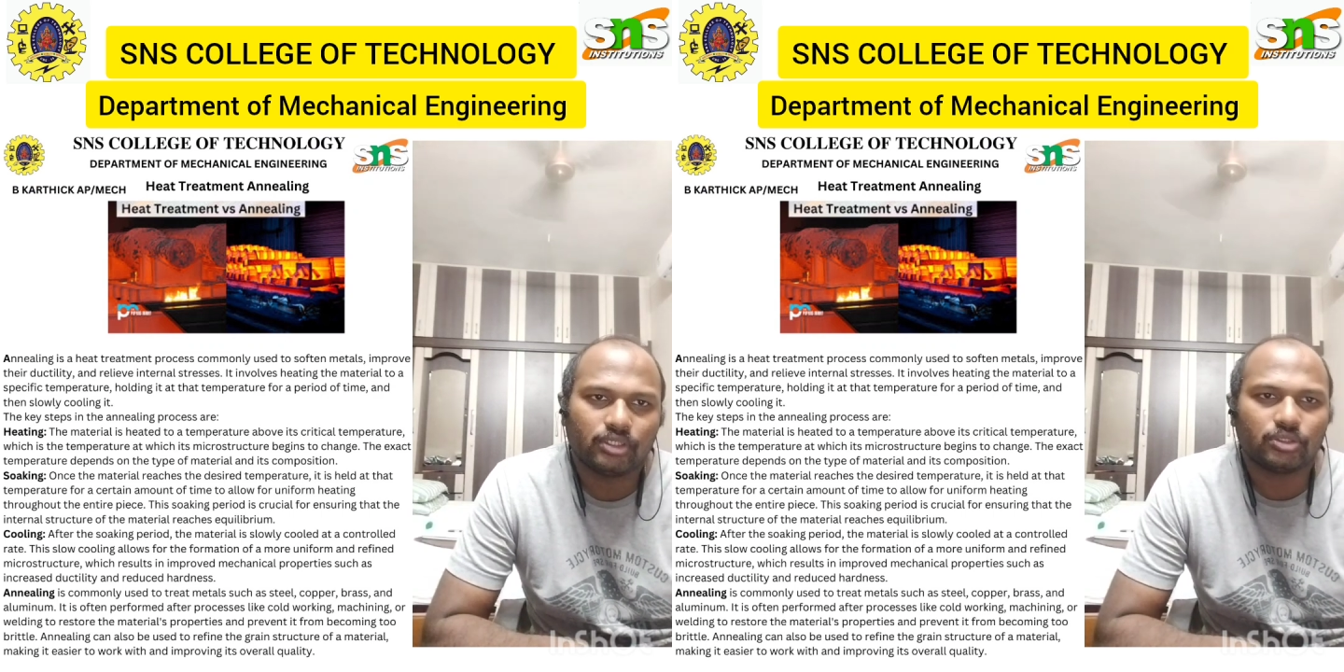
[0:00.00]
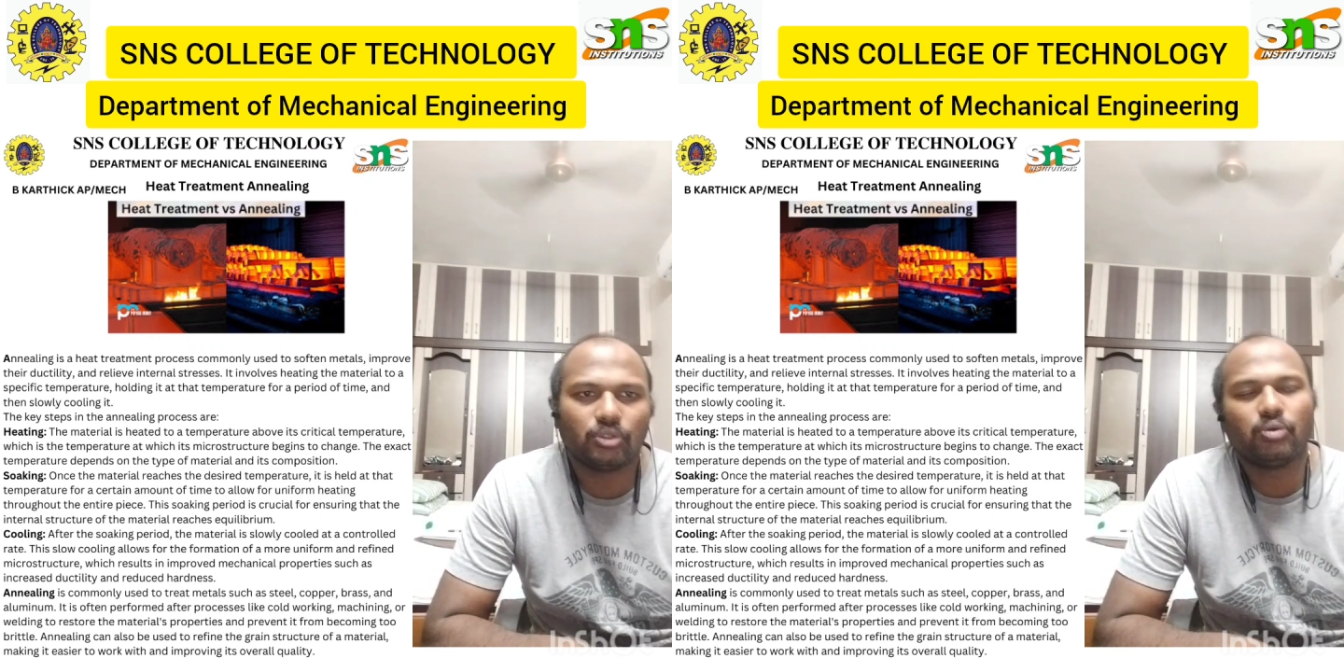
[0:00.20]

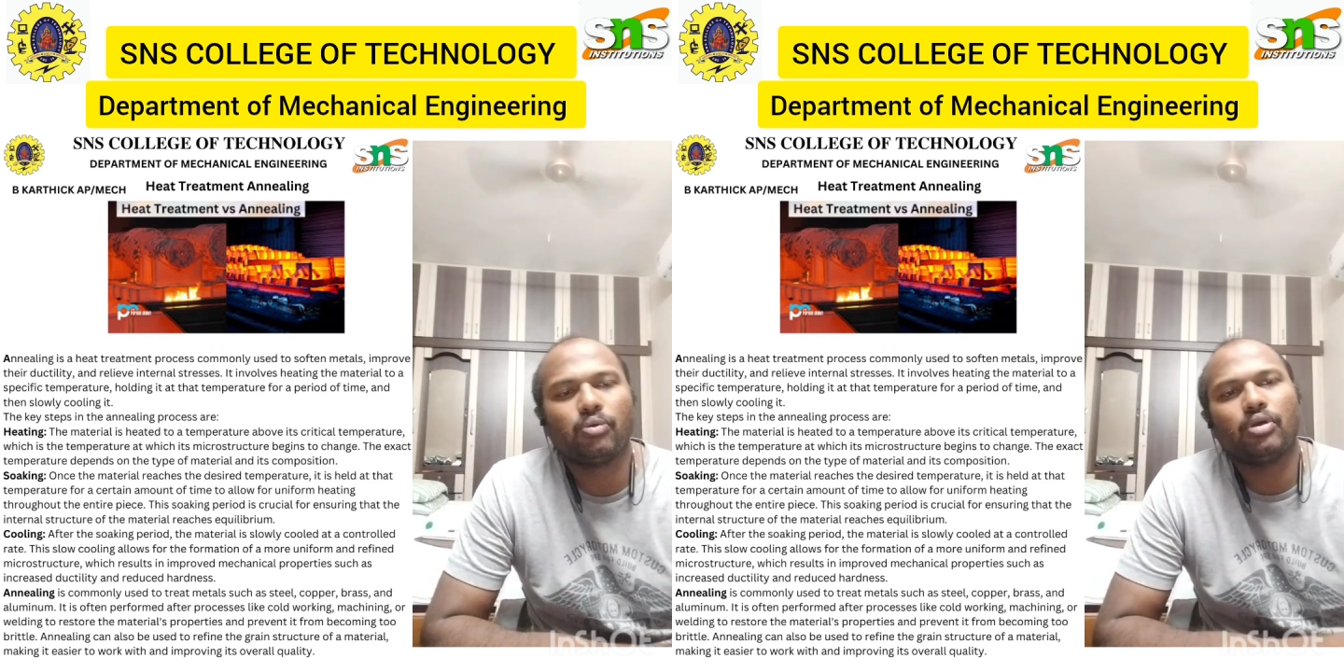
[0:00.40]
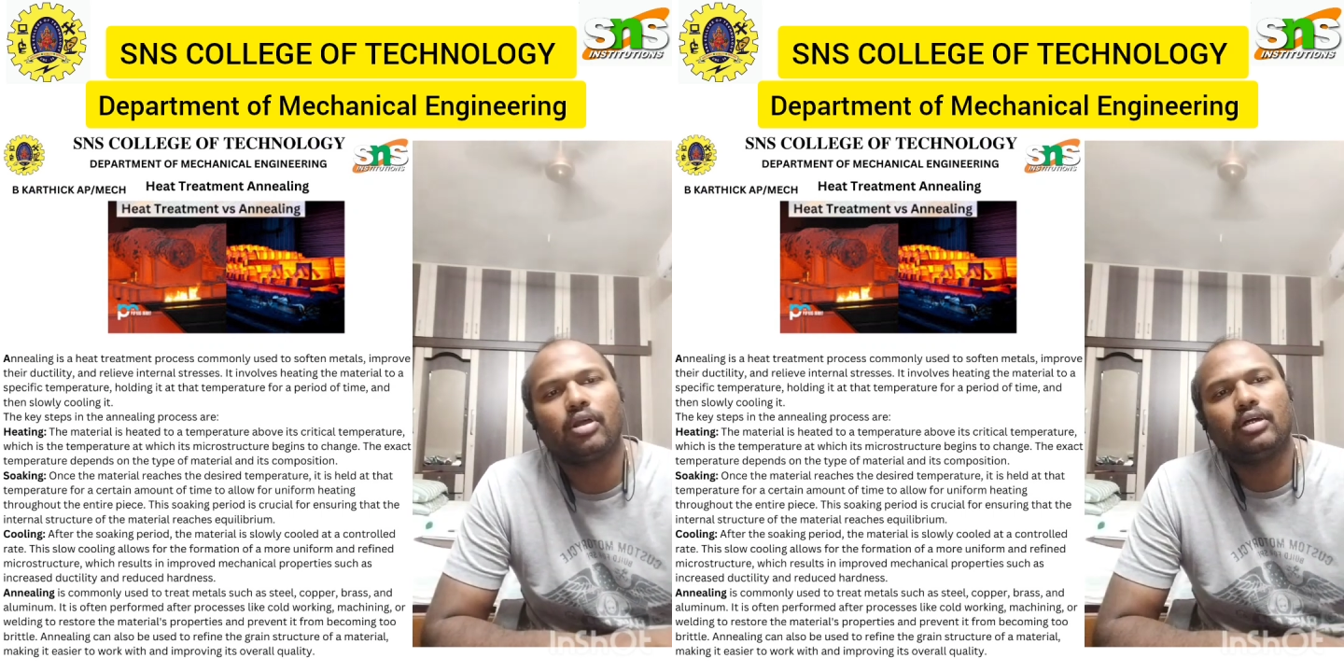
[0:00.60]
So
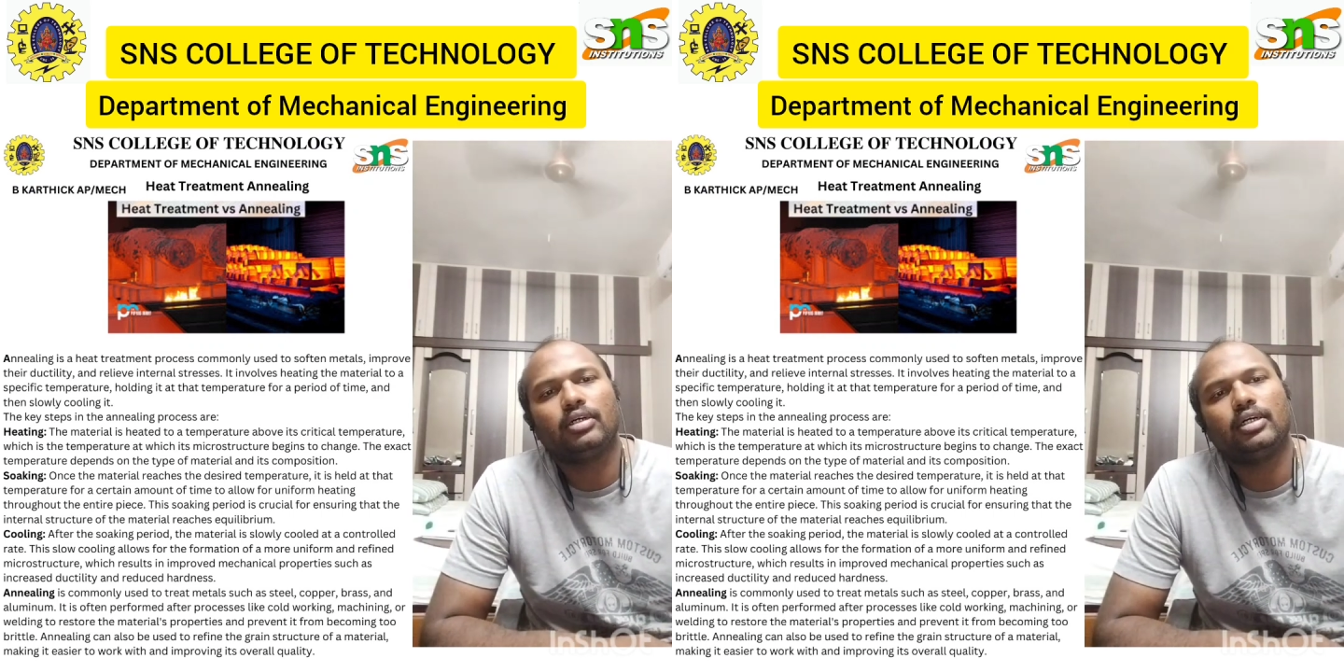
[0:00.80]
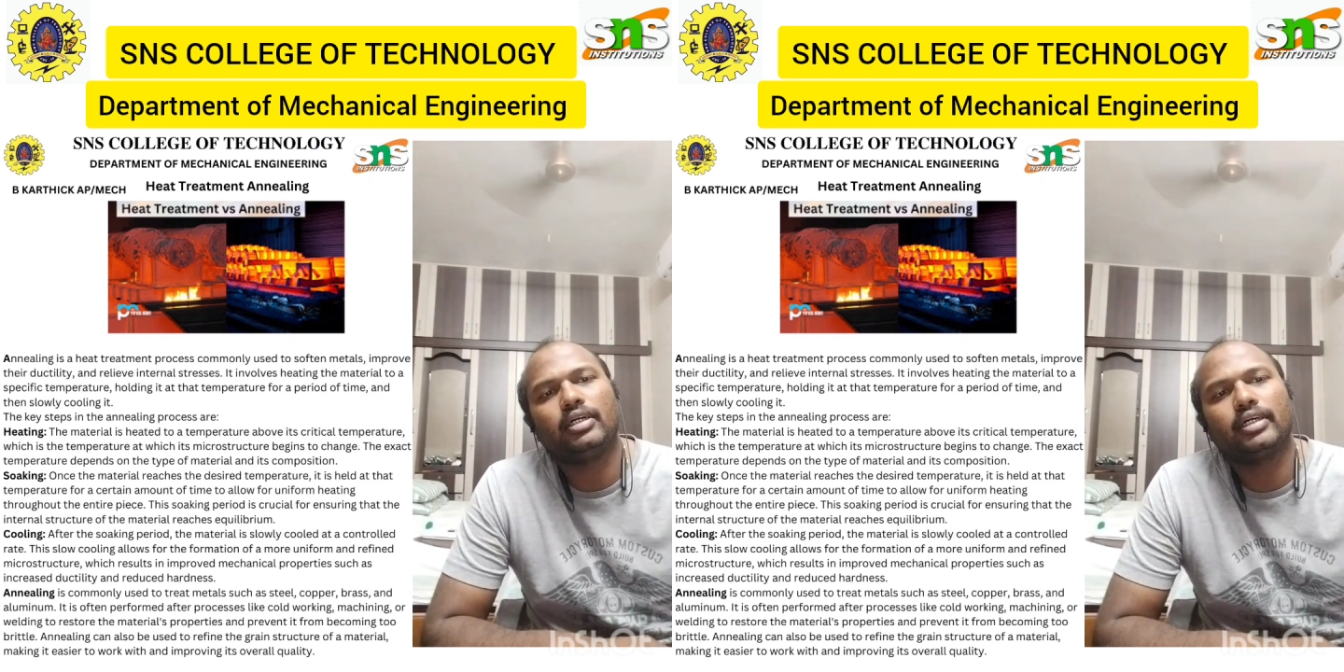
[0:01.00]

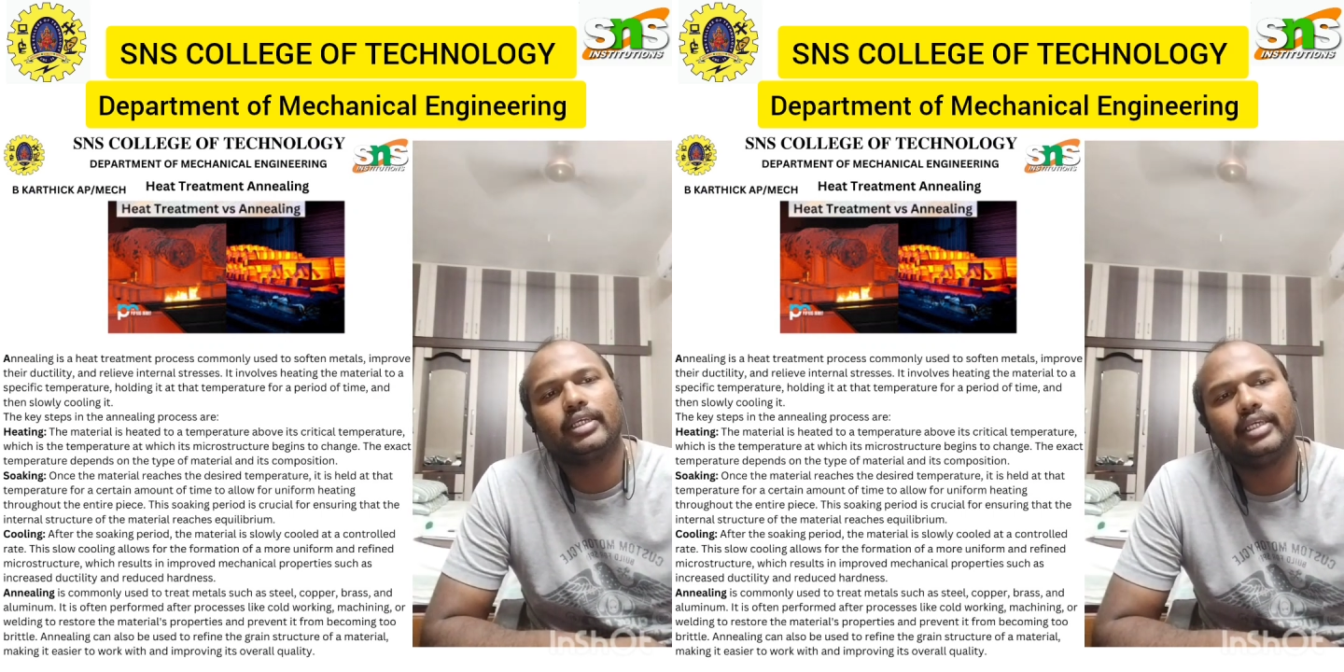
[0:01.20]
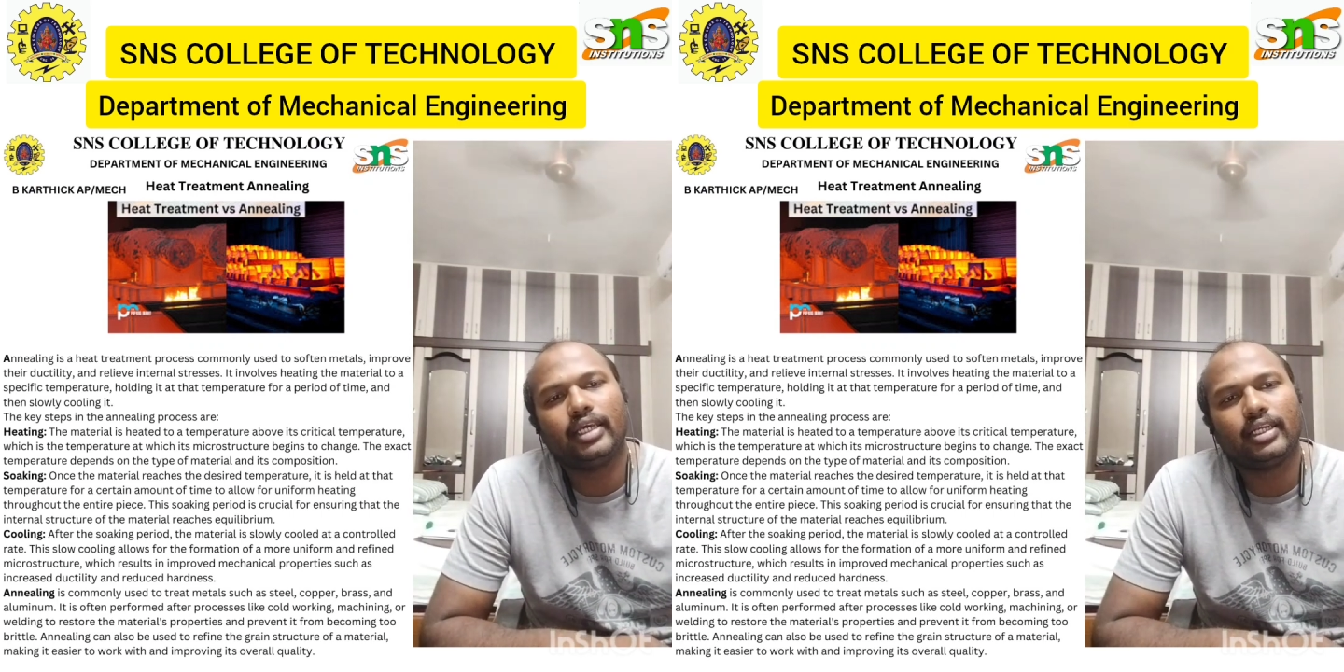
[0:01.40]

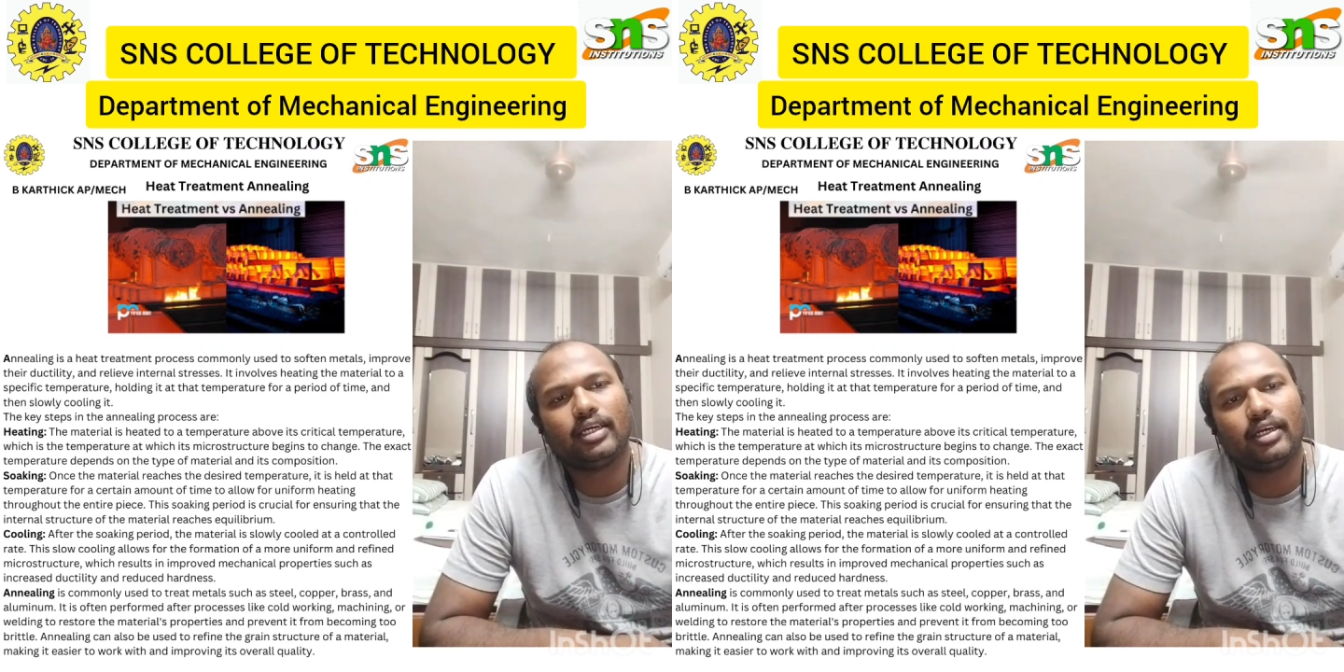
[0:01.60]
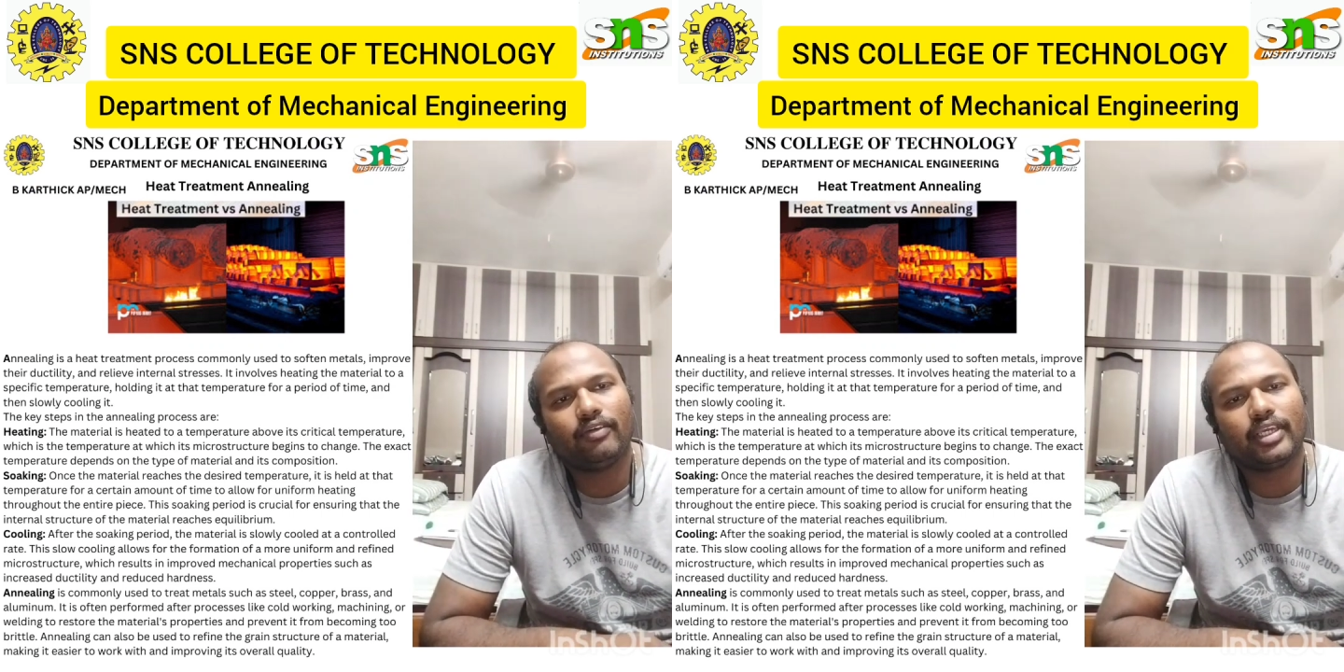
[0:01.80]

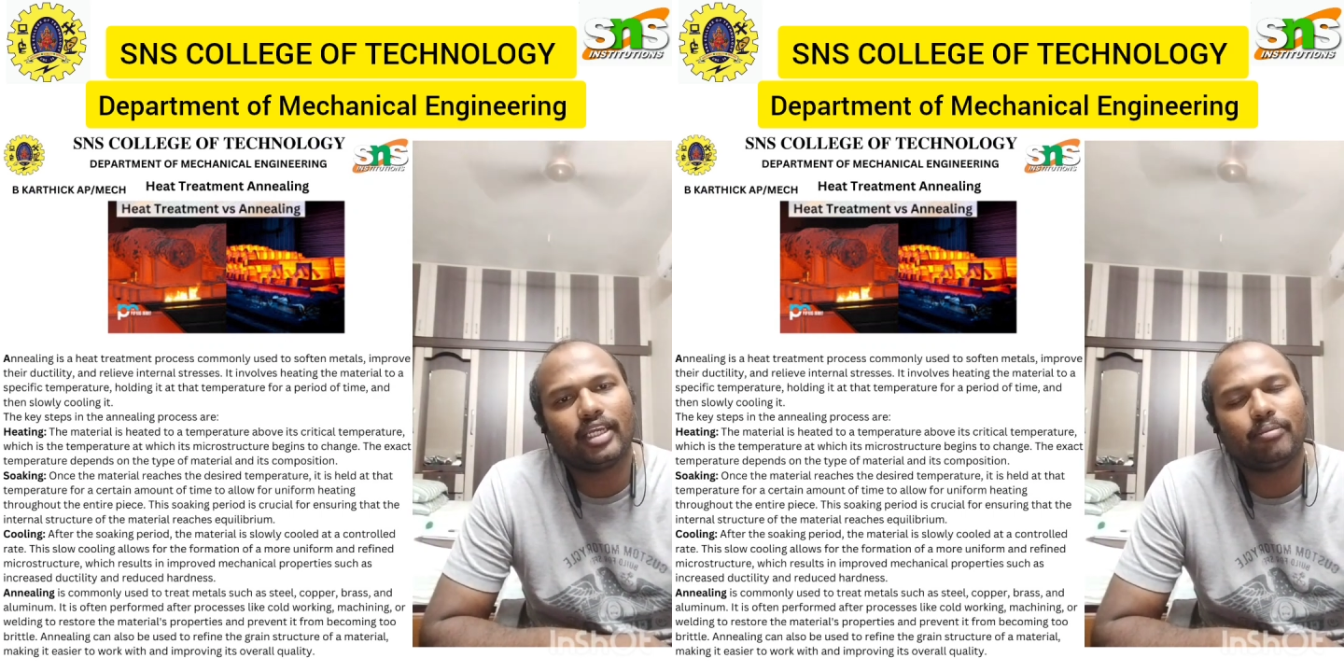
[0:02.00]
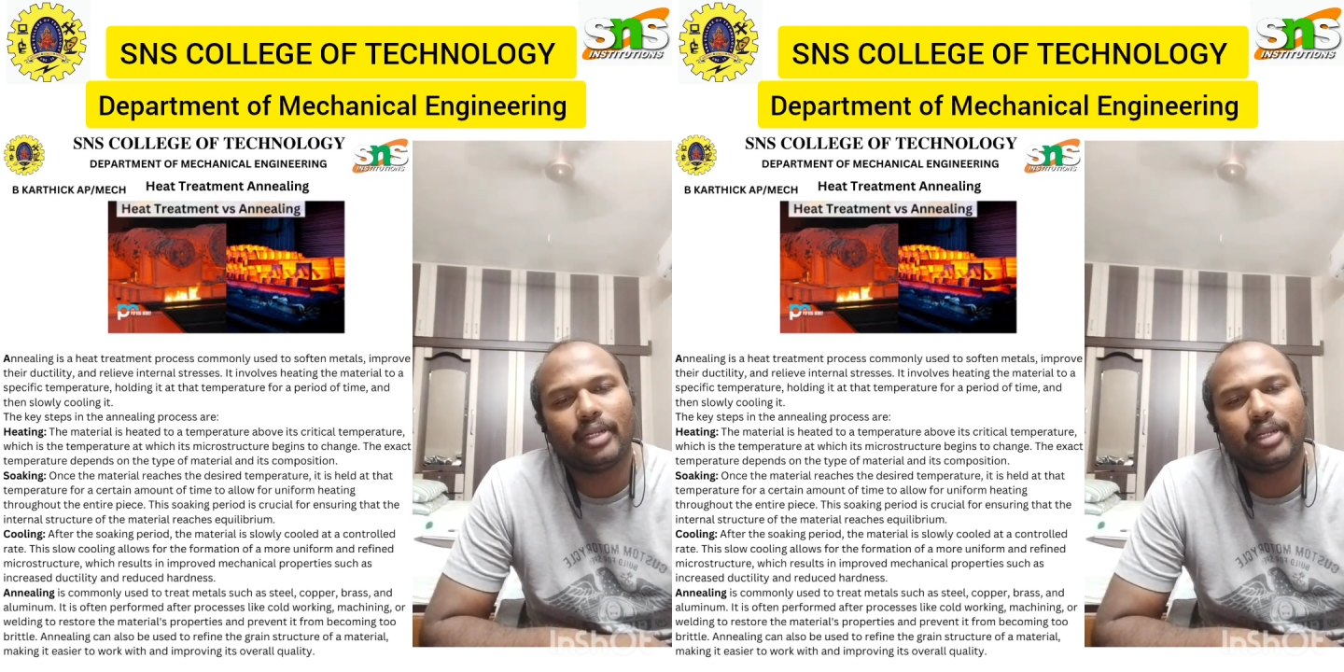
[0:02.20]
here we can